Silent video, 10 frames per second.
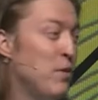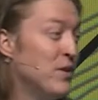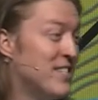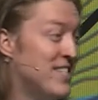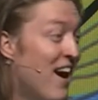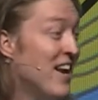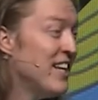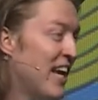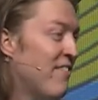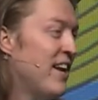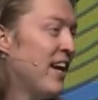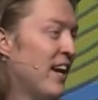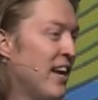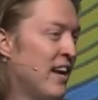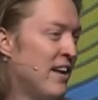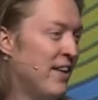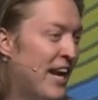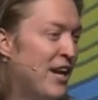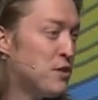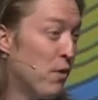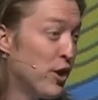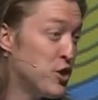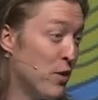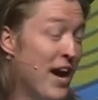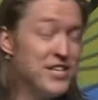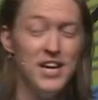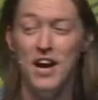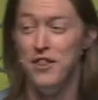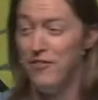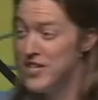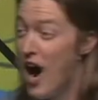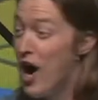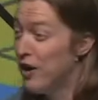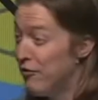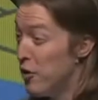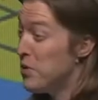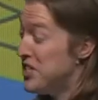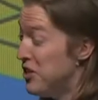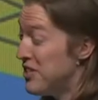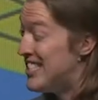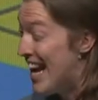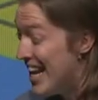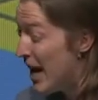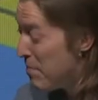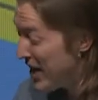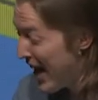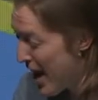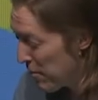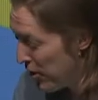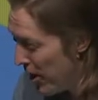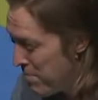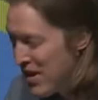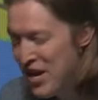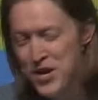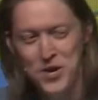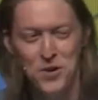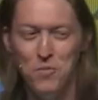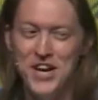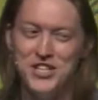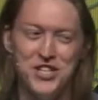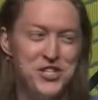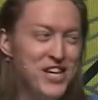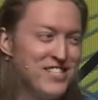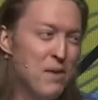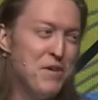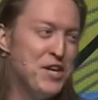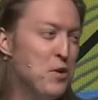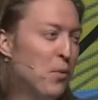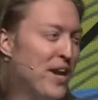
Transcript: was done giving the Gettysburg Address, the photographer was still setting up the camera, which is just something you would